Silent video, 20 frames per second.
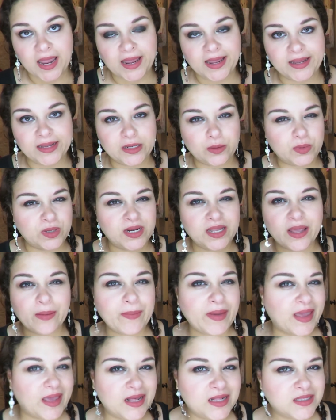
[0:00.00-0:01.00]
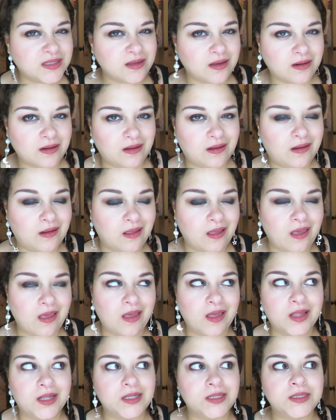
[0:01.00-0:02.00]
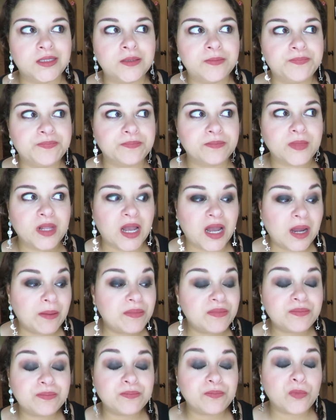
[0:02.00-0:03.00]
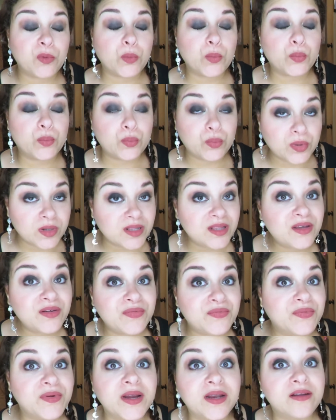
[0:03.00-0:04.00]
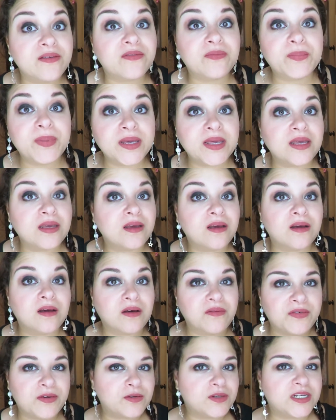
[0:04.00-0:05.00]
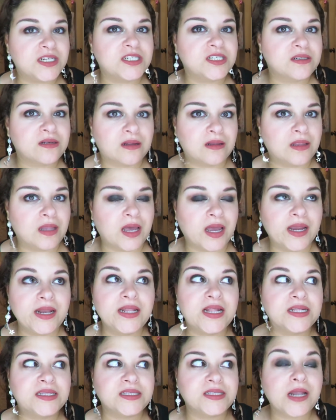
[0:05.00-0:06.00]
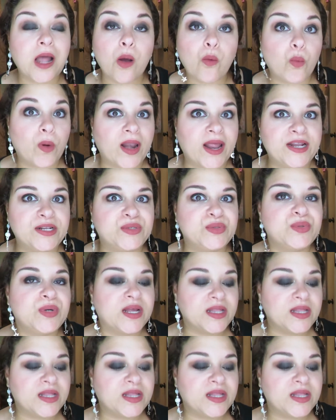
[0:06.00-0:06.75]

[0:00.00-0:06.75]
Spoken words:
and I wanted to get my hands on it, and I'm really afraid of picking a foundation online. That's not what I do.